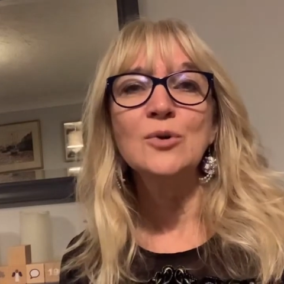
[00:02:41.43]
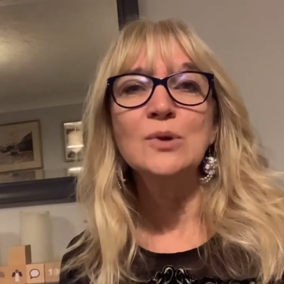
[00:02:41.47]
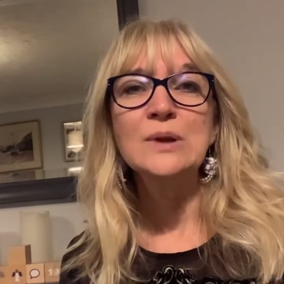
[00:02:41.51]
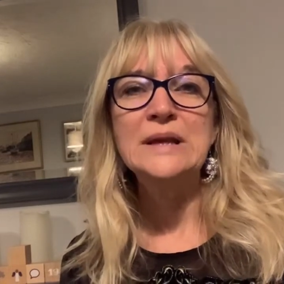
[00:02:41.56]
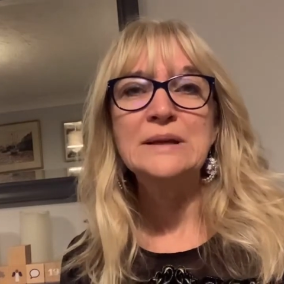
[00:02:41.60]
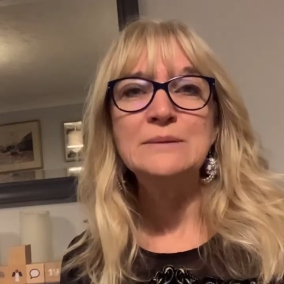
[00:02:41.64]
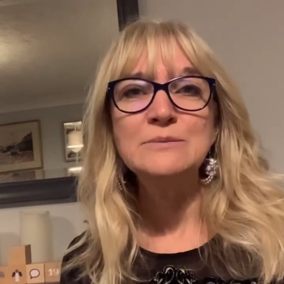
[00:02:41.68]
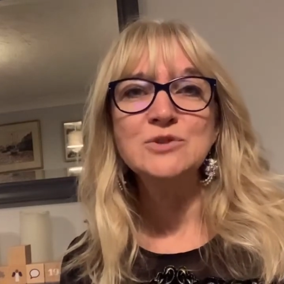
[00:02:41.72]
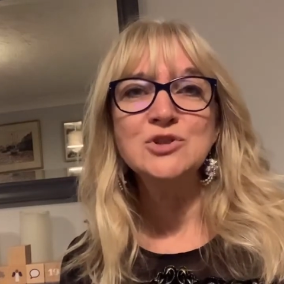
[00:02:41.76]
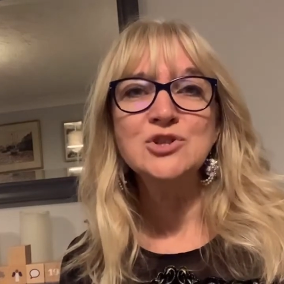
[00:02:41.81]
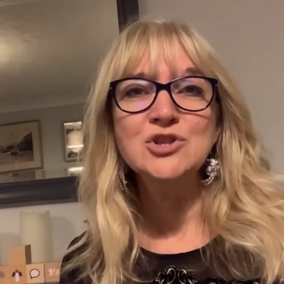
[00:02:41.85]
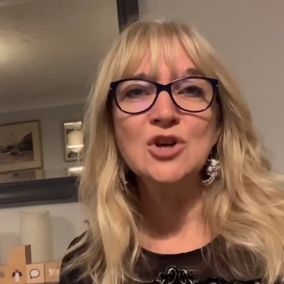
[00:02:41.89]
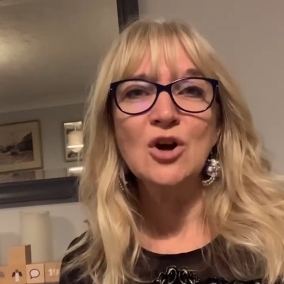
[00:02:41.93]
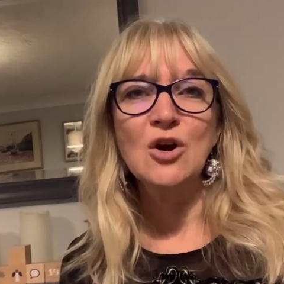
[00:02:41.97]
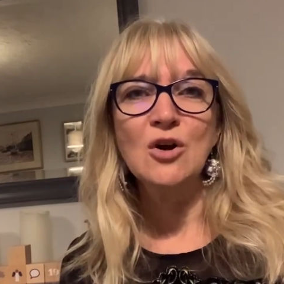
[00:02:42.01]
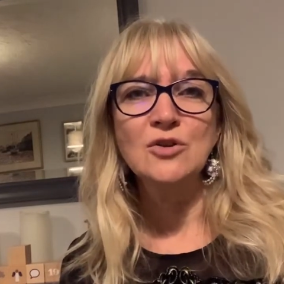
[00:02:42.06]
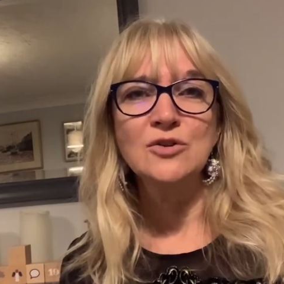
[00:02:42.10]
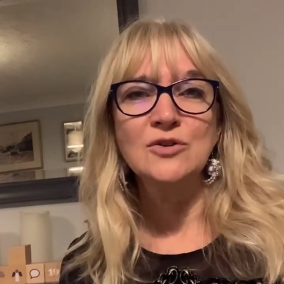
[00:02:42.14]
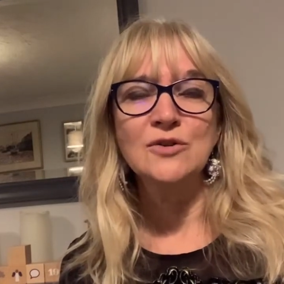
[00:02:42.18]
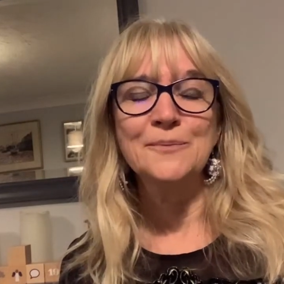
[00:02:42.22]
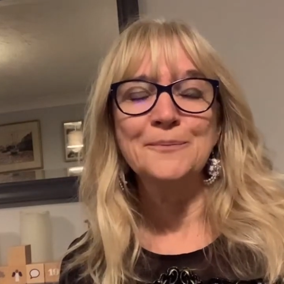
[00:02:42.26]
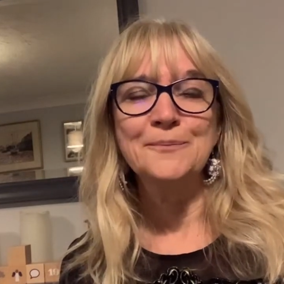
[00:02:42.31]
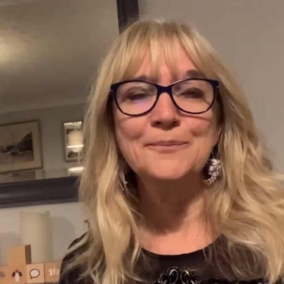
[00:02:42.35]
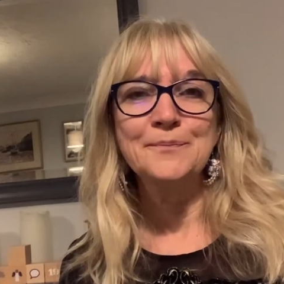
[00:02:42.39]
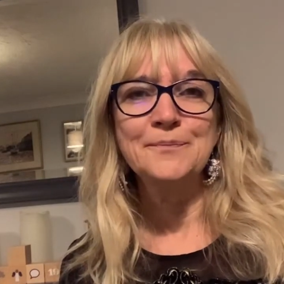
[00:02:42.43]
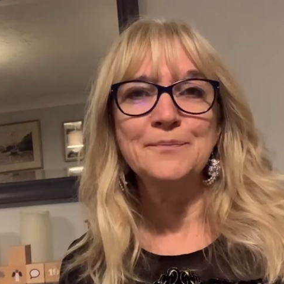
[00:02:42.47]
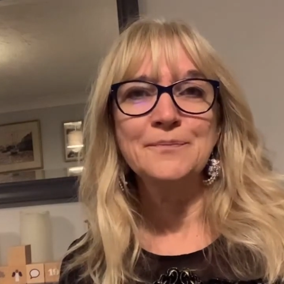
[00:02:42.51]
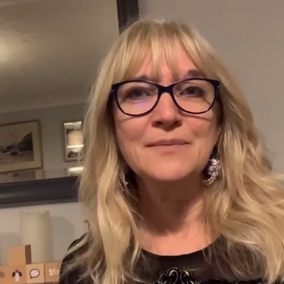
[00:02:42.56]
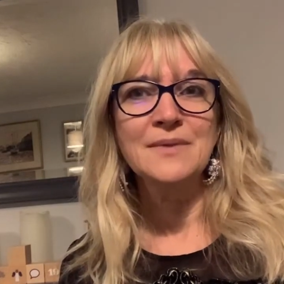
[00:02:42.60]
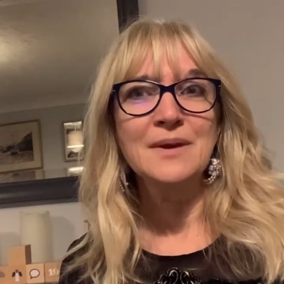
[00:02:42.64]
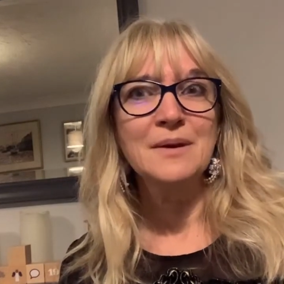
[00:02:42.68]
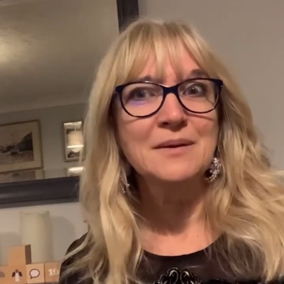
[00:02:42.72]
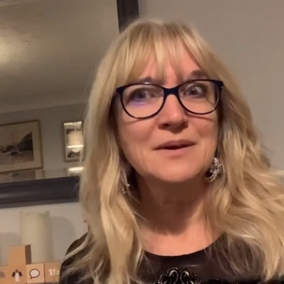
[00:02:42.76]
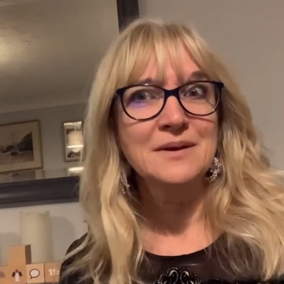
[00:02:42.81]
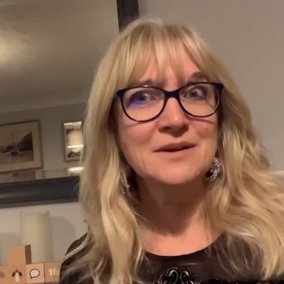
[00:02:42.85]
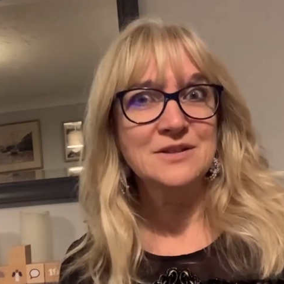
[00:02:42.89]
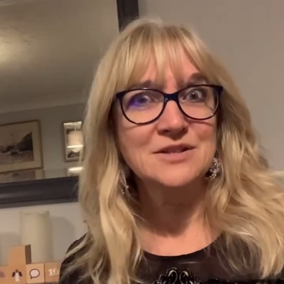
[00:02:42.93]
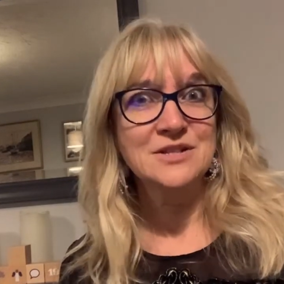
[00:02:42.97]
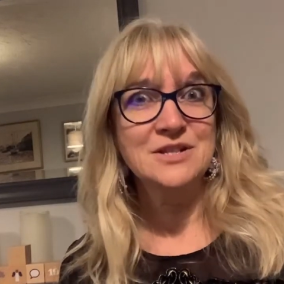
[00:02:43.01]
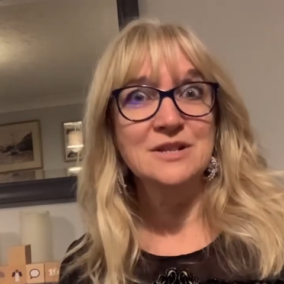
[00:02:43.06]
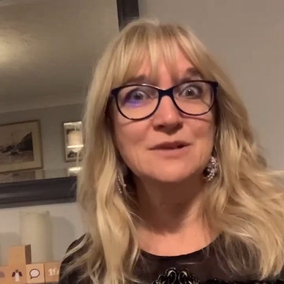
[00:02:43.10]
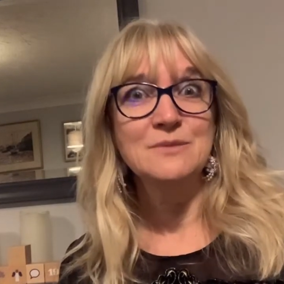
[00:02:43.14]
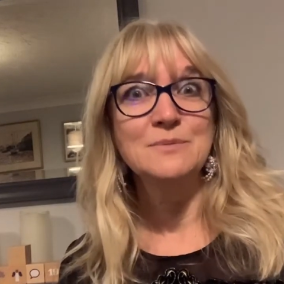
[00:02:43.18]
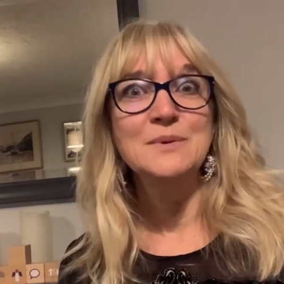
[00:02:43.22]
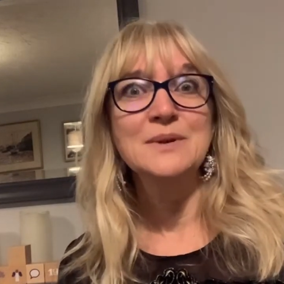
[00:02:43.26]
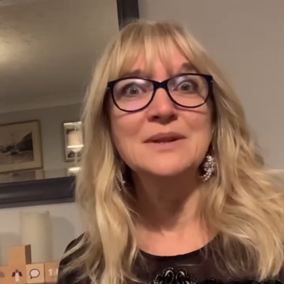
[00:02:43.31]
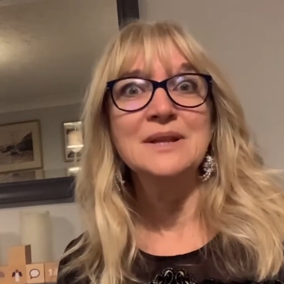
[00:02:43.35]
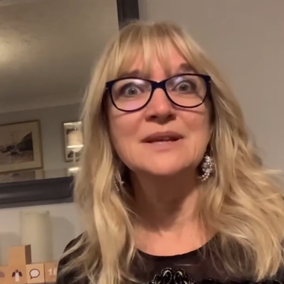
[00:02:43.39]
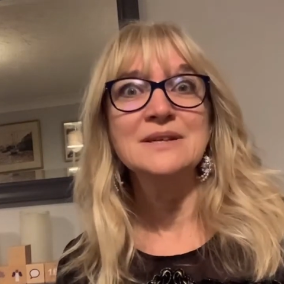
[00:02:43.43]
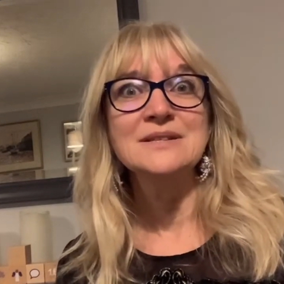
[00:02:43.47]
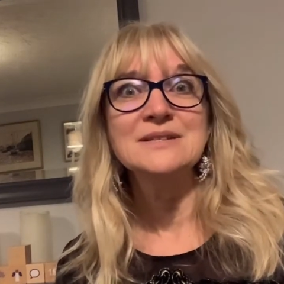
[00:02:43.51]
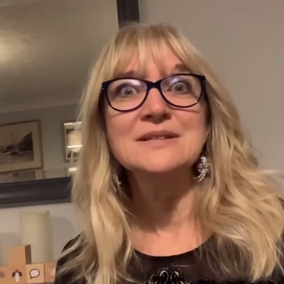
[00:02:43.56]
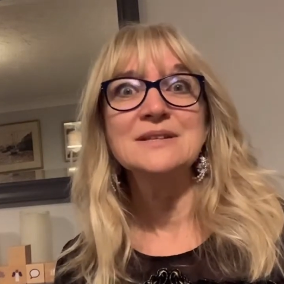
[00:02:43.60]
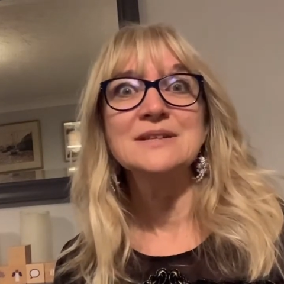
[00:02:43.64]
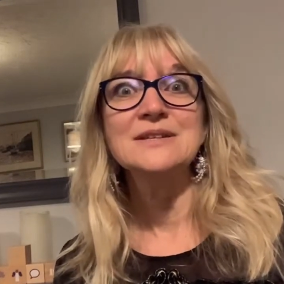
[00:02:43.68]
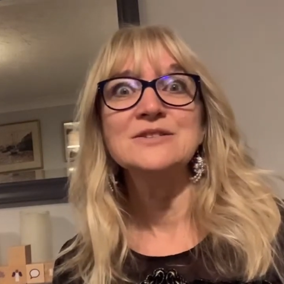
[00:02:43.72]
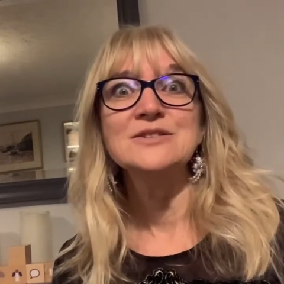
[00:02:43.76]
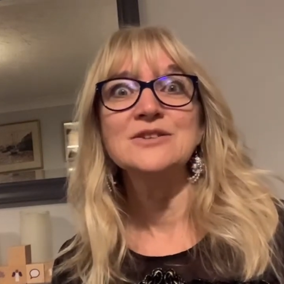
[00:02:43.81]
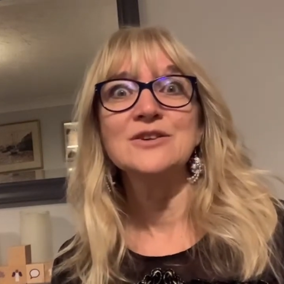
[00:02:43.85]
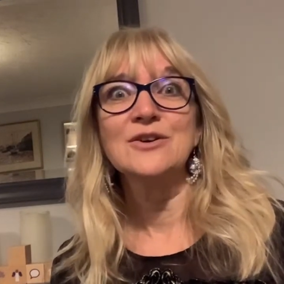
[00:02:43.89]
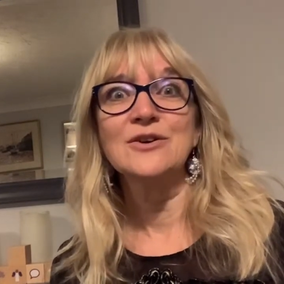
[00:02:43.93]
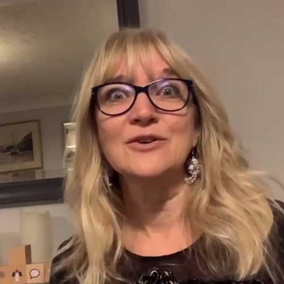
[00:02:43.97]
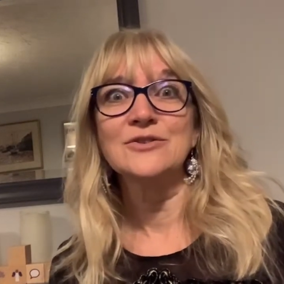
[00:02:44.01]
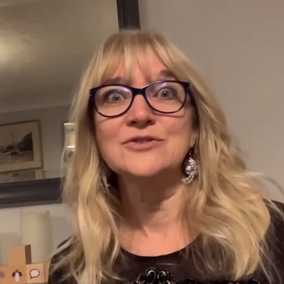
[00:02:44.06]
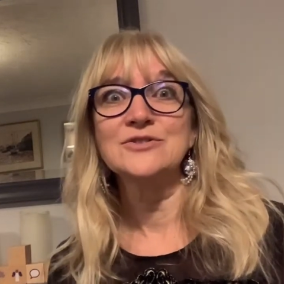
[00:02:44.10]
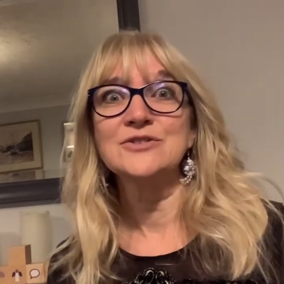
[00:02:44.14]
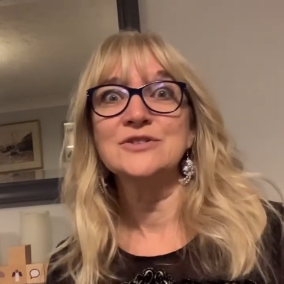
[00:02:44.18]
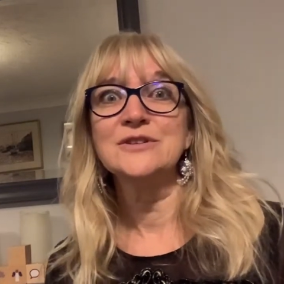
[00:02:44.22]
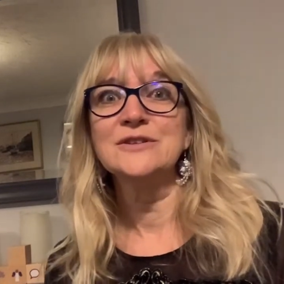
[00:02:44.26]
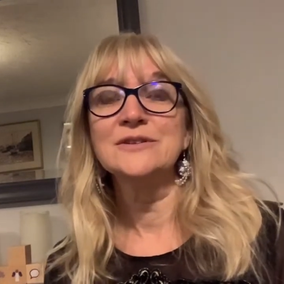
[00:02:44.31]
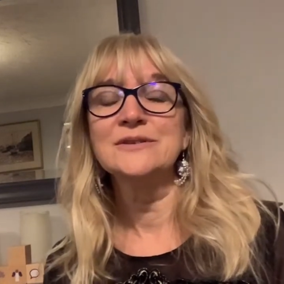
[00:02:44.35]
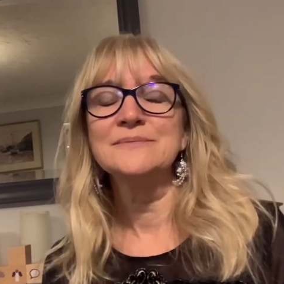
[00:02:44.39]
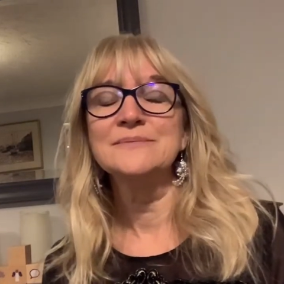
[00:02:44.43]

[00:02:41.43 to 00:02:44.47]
him John," because she'd been listening to God too.